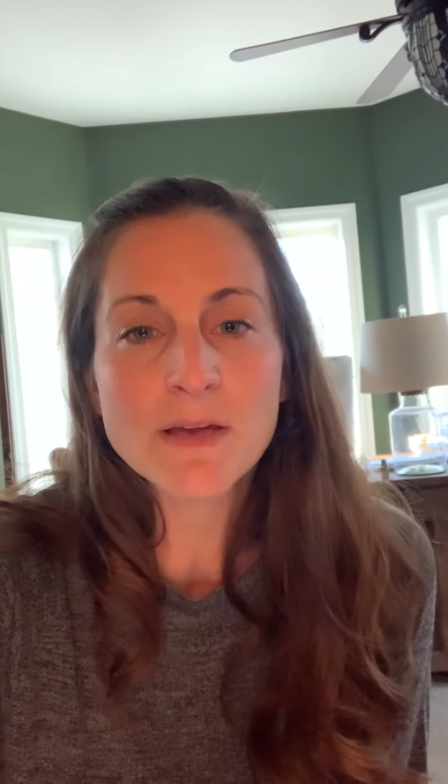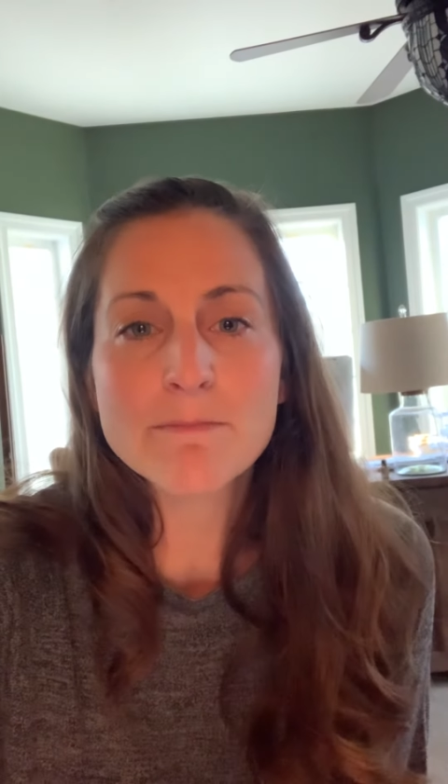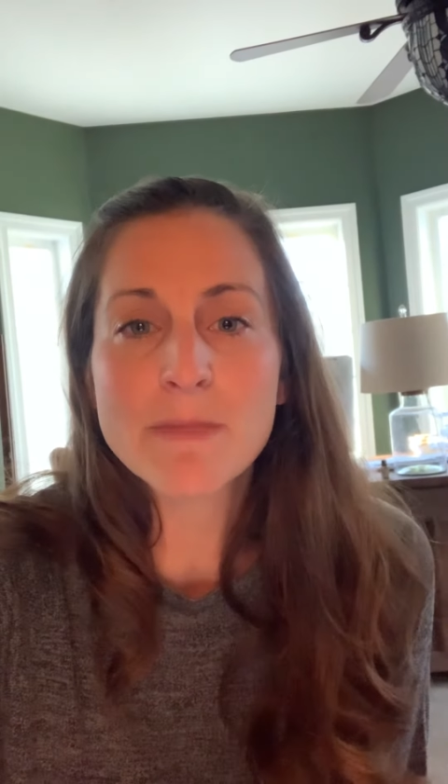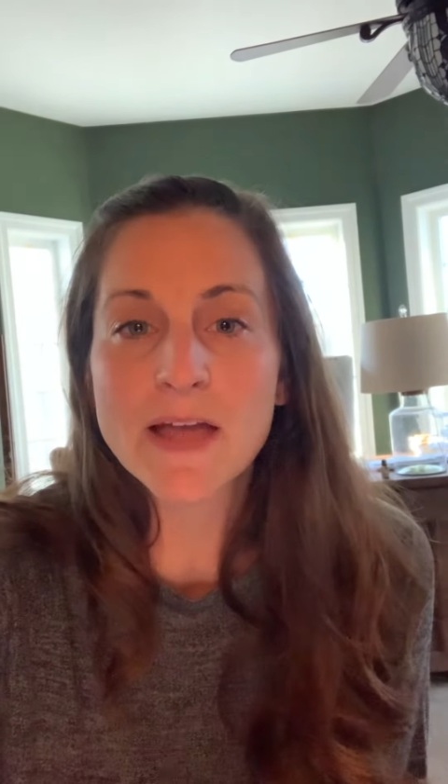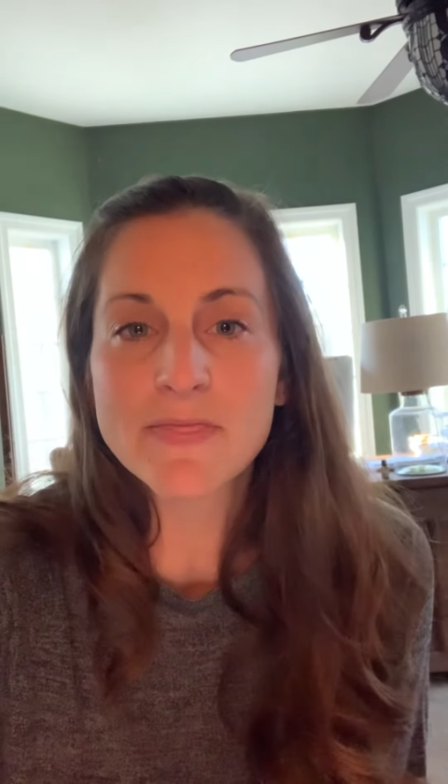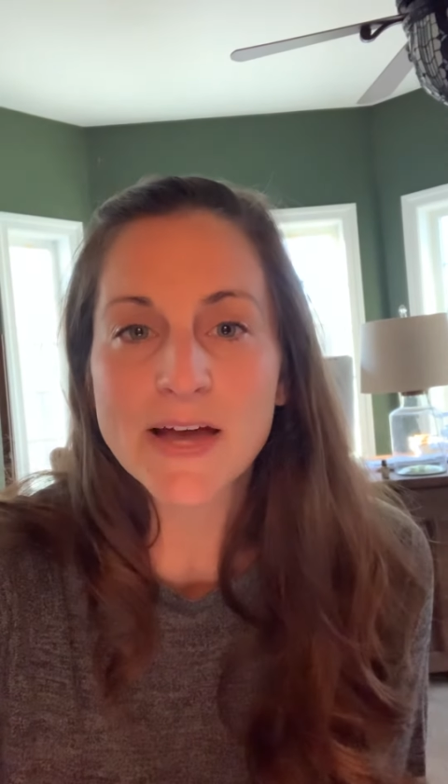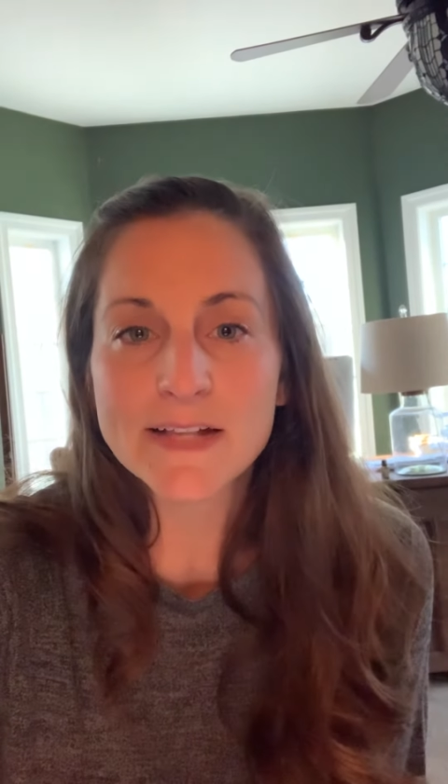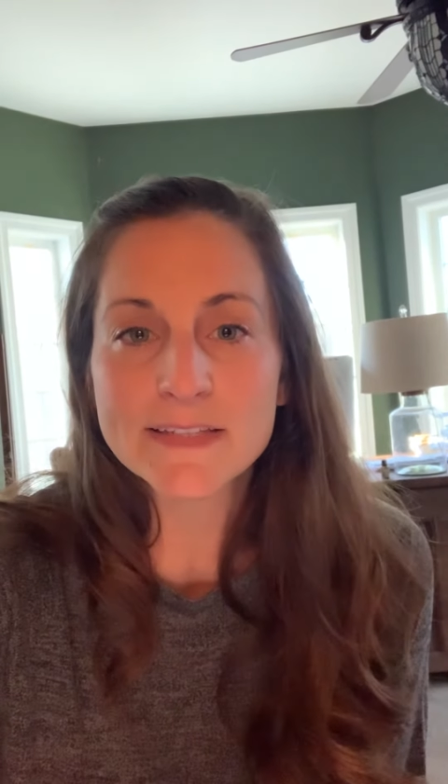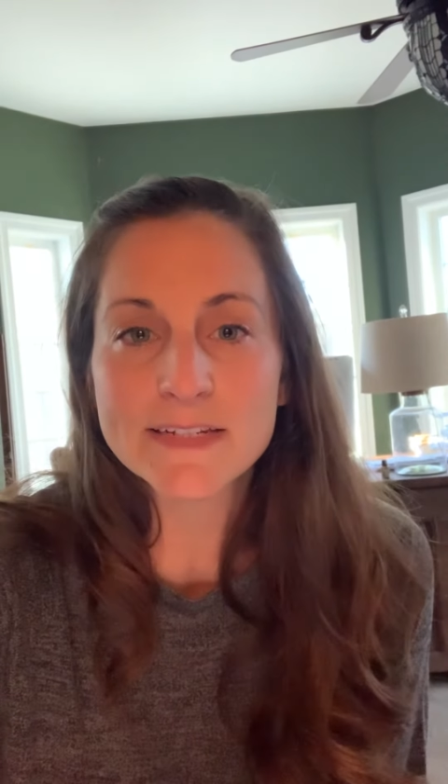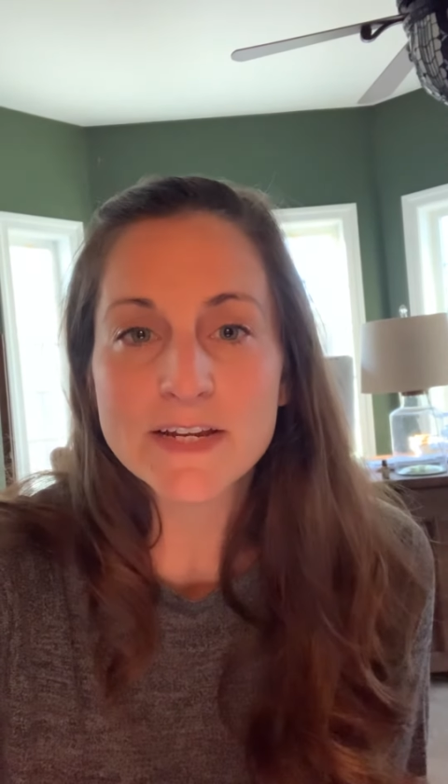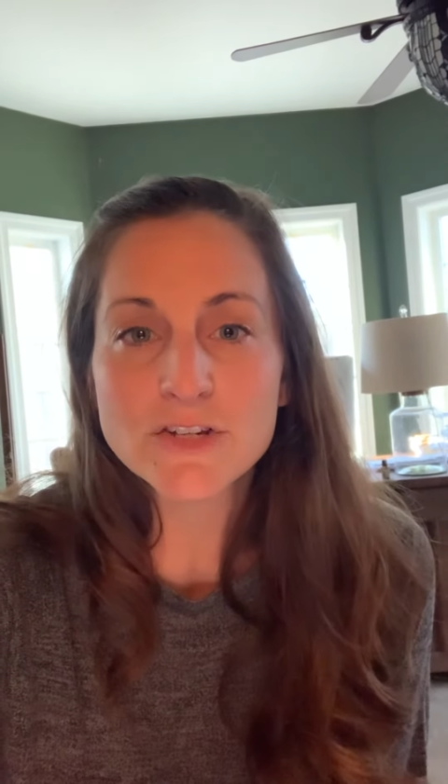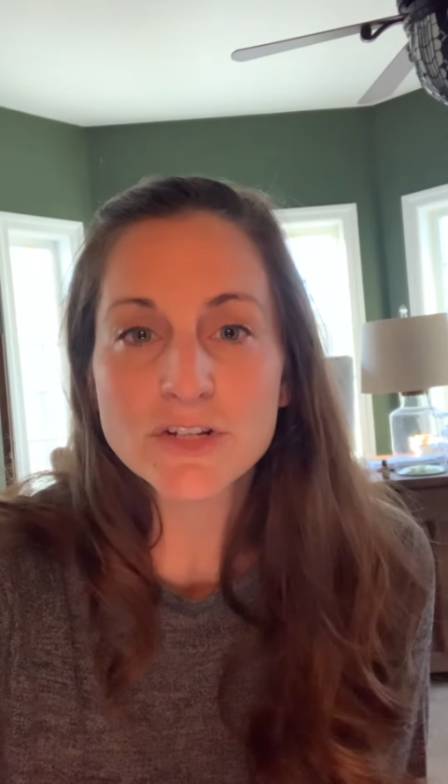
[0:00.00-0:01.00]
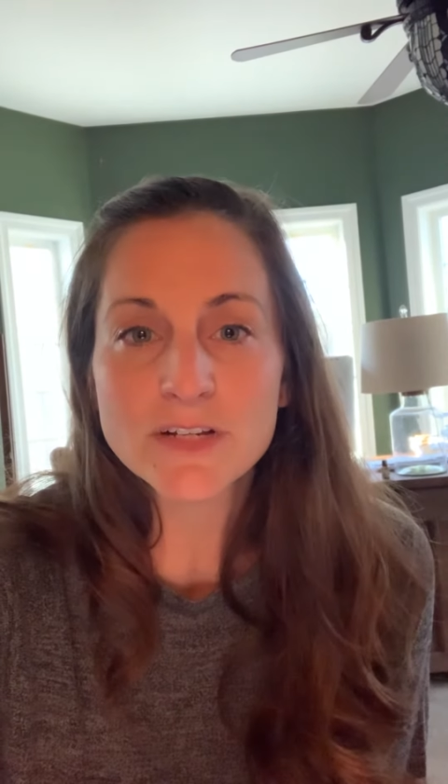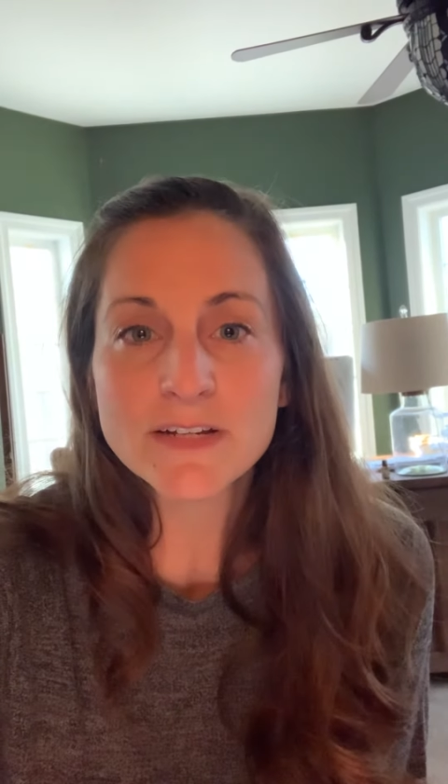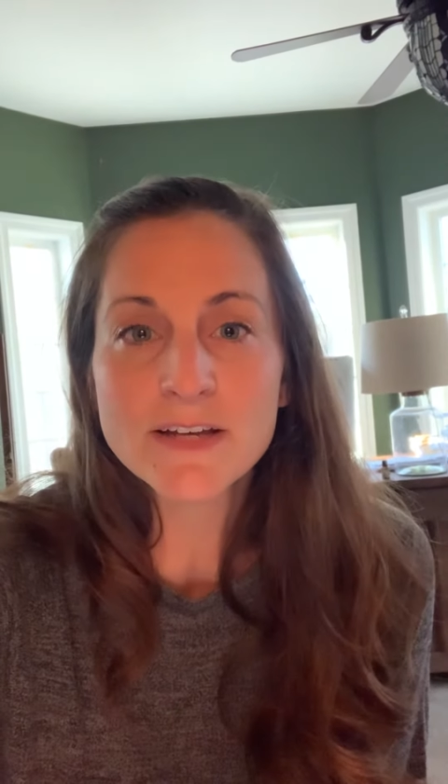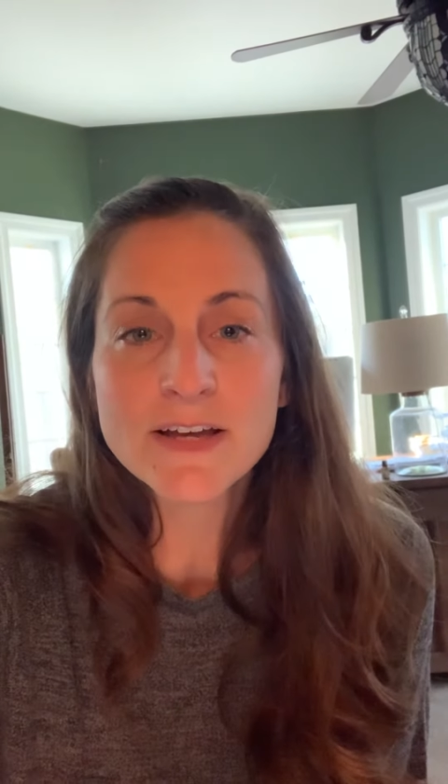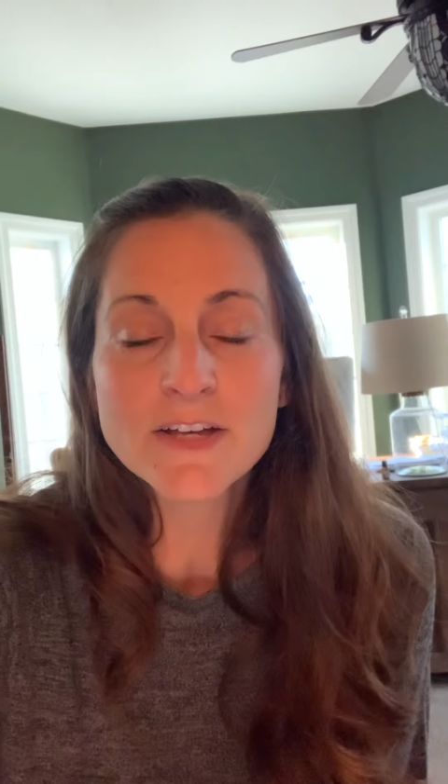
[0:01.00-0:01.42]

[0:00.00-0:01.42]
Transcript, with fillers: man that station.